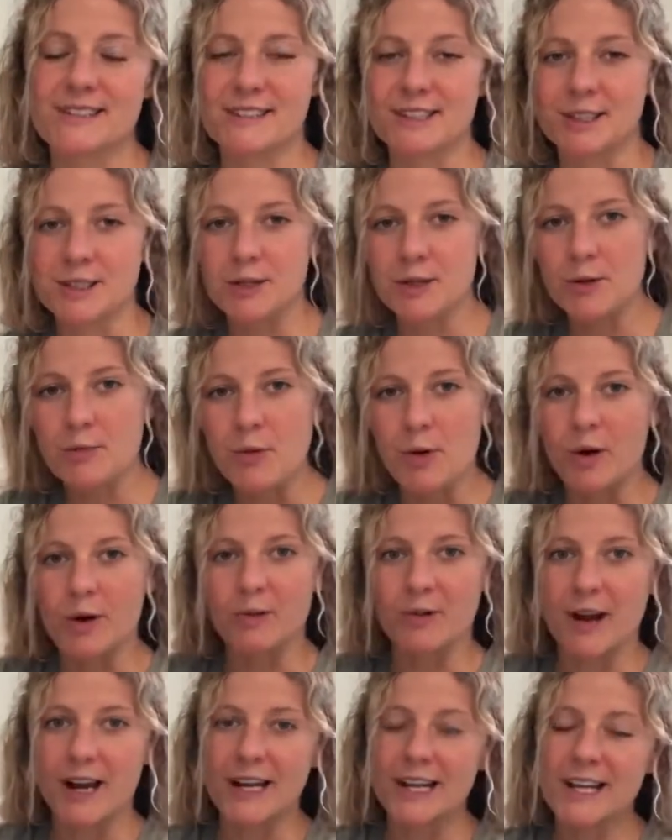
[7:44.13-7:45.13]
a little more
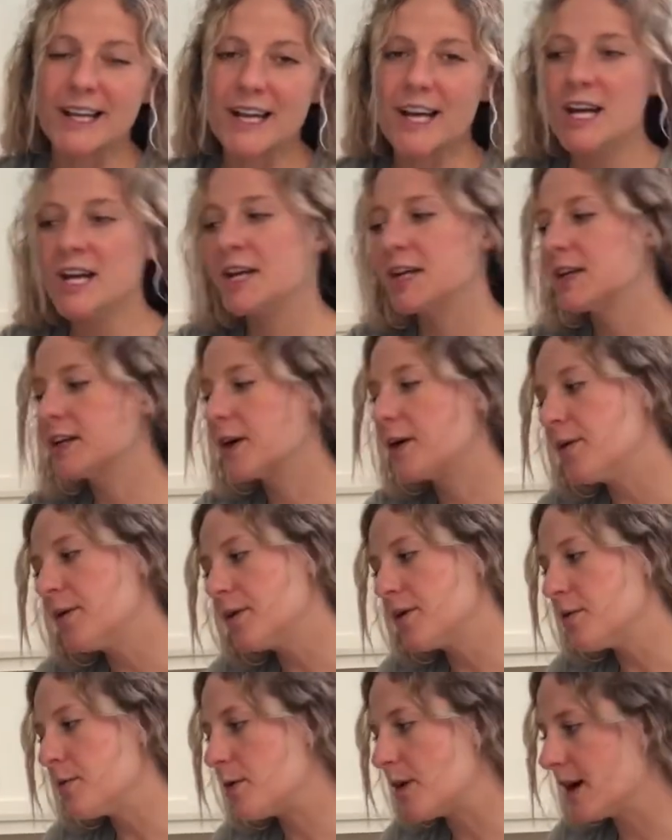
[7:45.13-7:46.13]
runny, you're going
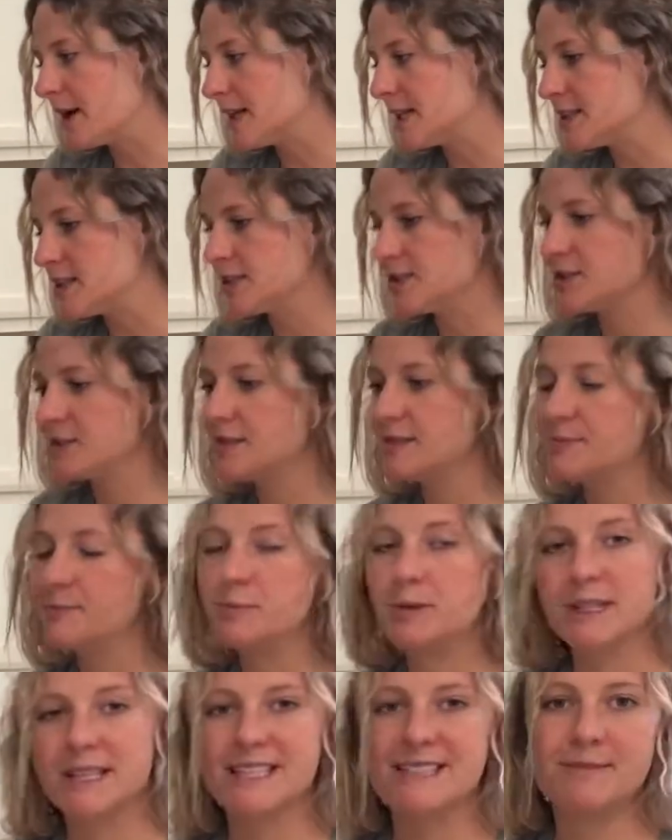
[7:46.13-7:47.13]
to want to
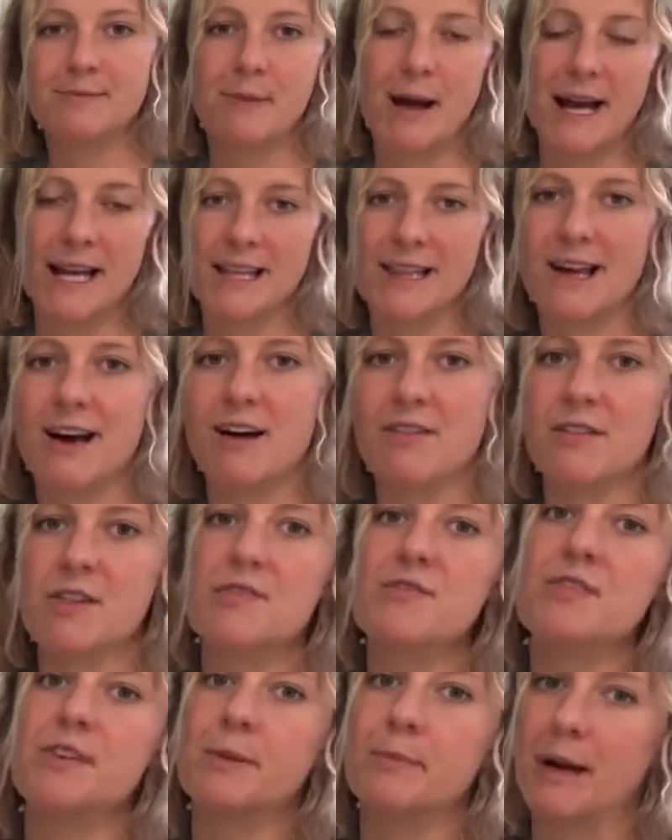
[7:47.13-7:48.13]
put these back in the oven
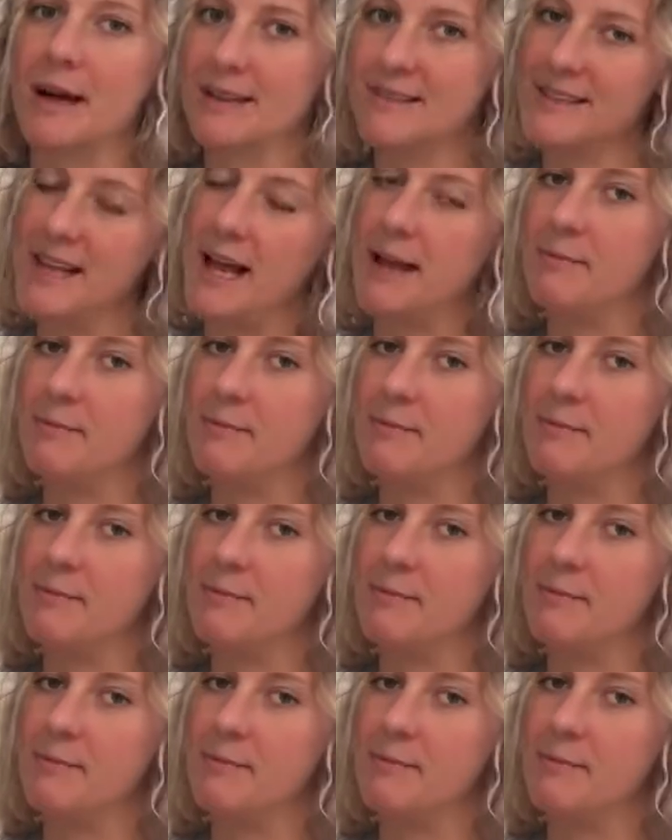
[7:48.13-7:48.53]
for about 10